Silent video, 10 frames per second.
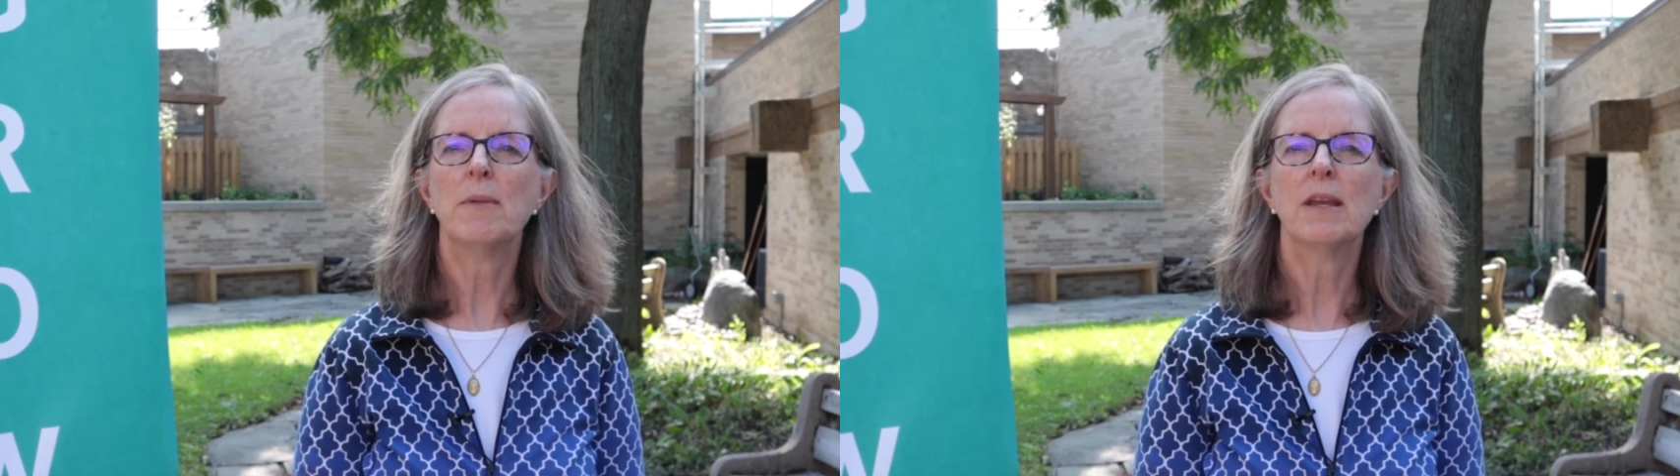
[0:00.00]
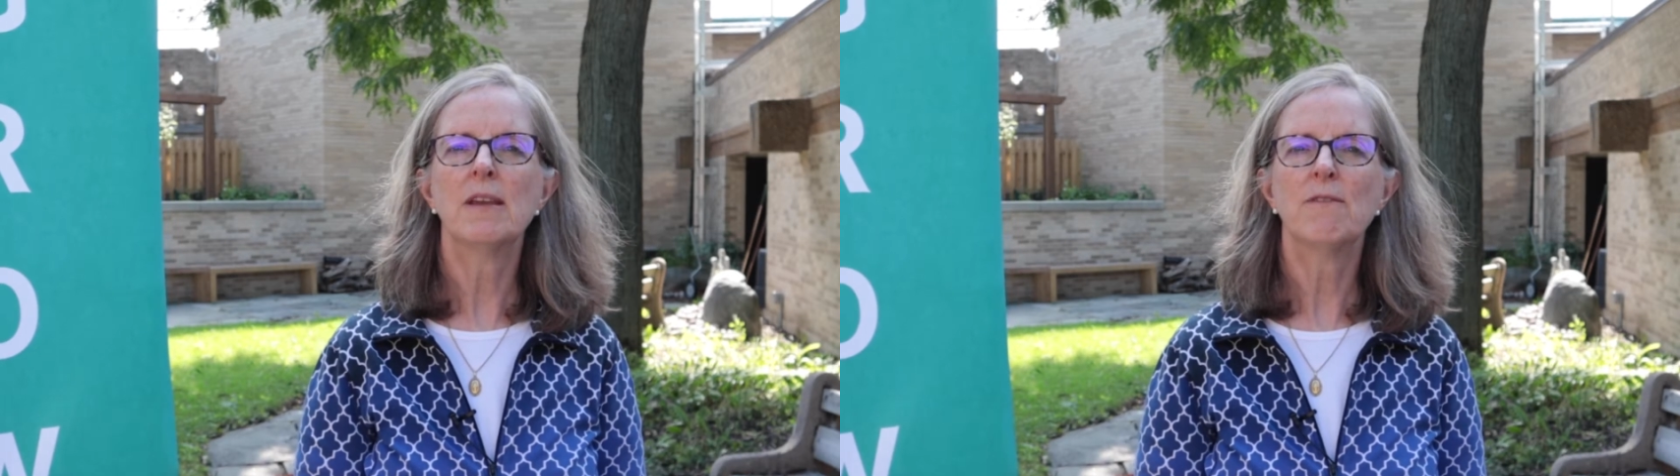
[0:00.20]

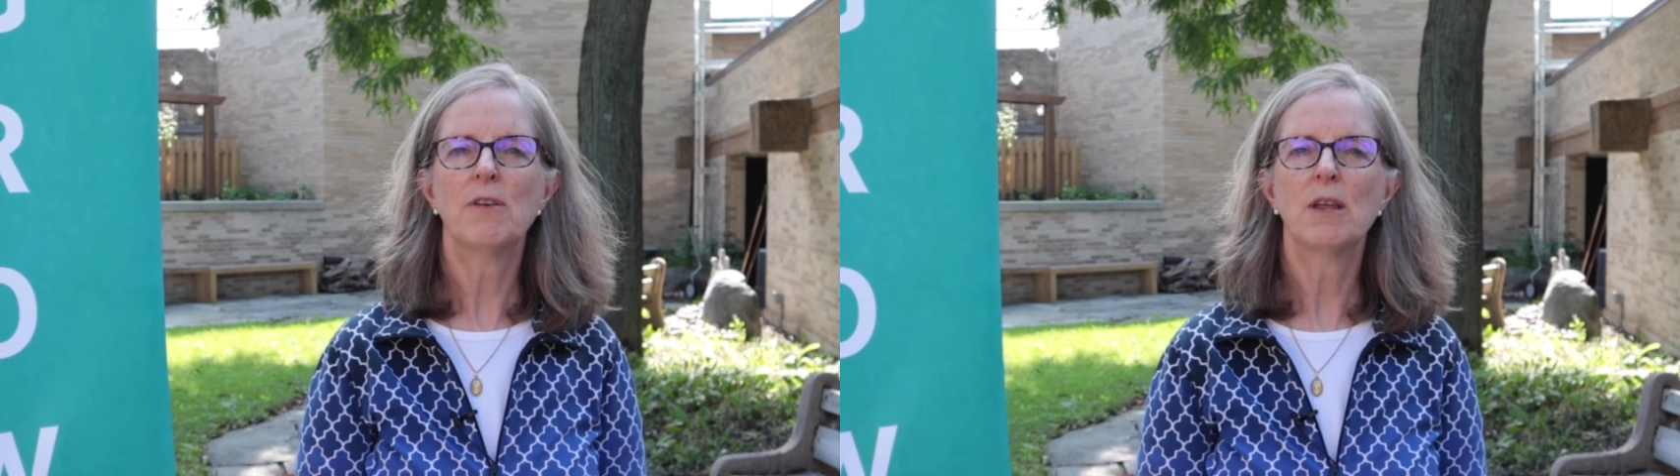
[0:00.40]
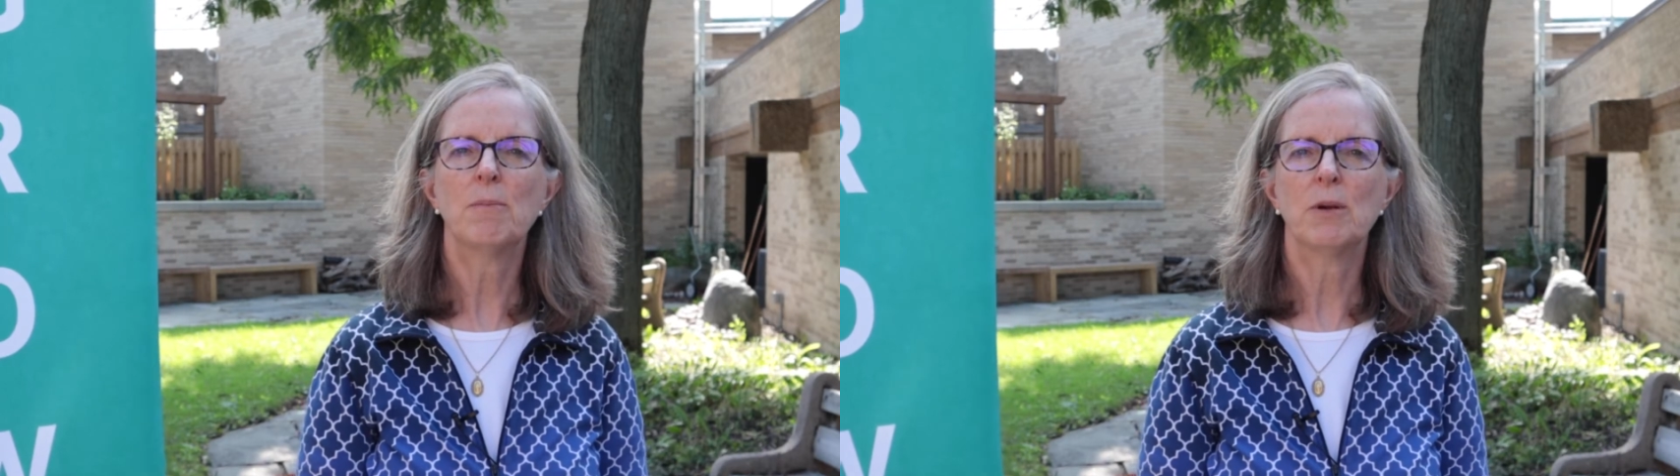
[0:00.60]
making
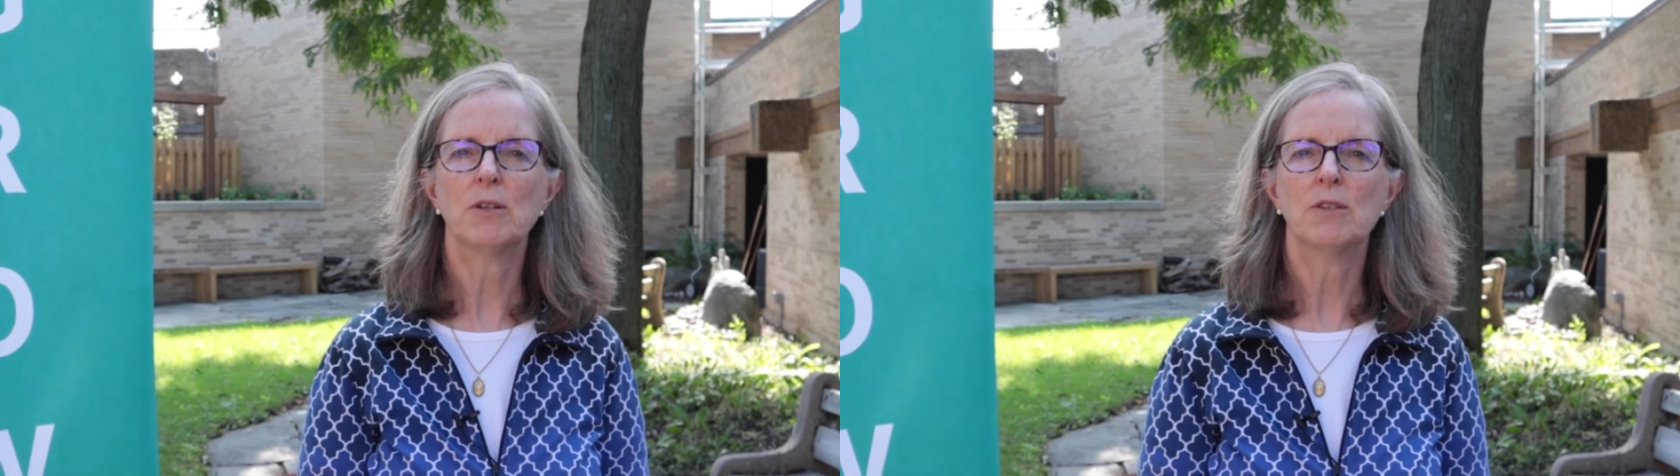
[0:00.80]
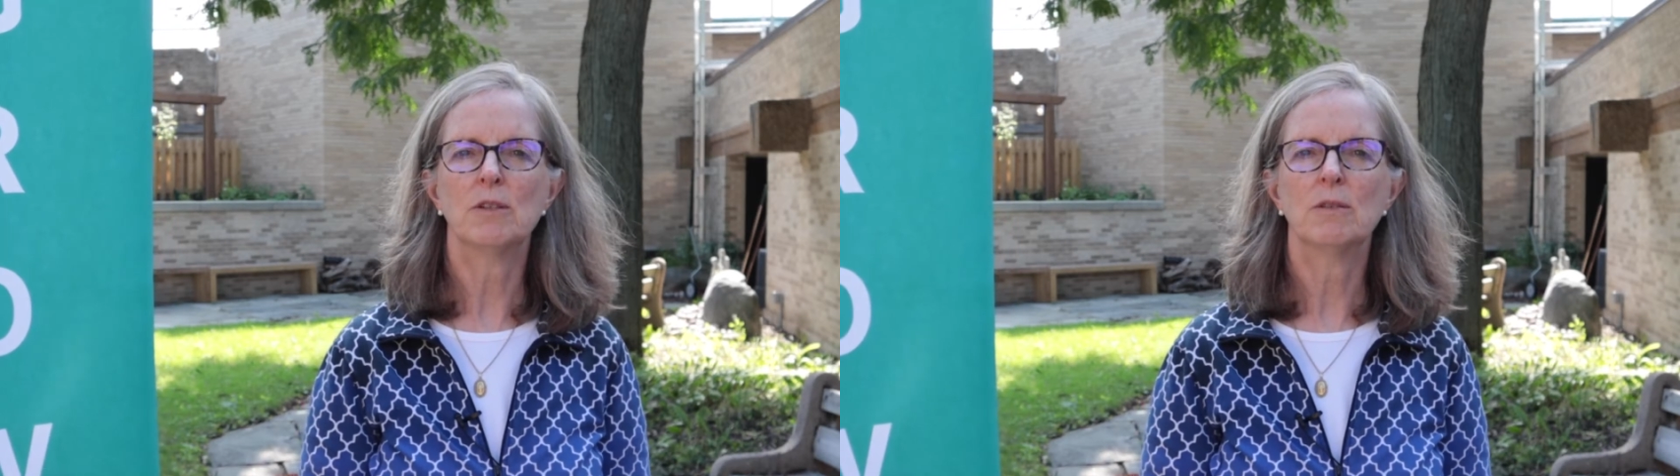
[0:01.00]
faith
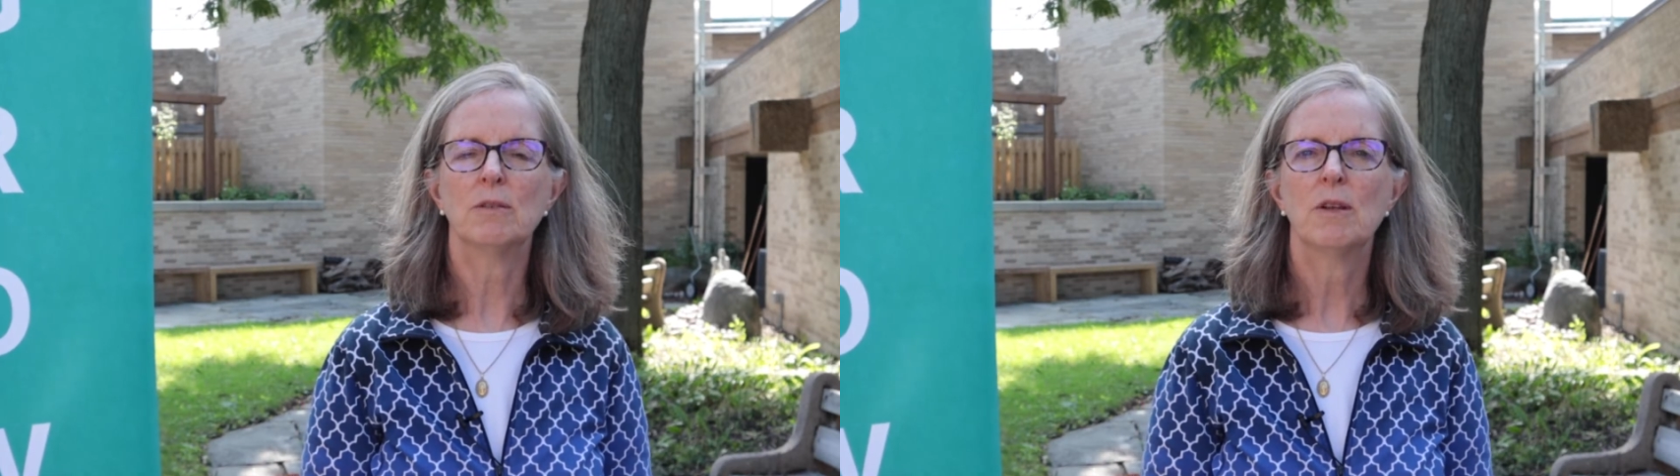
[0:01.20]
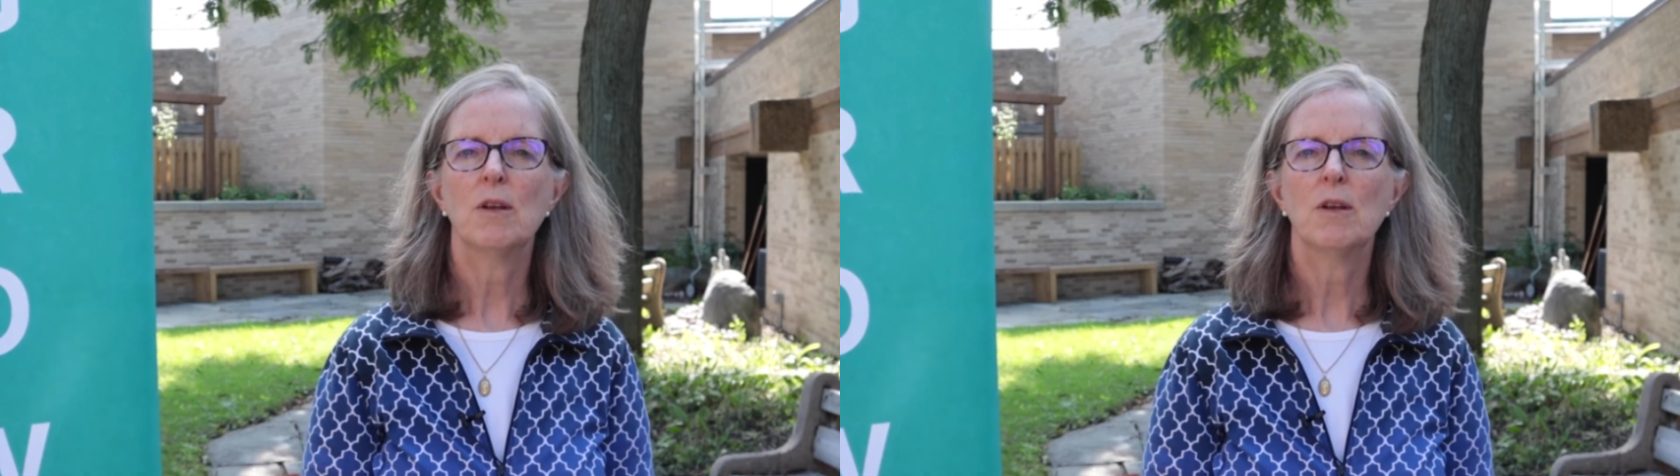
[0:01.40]
personal.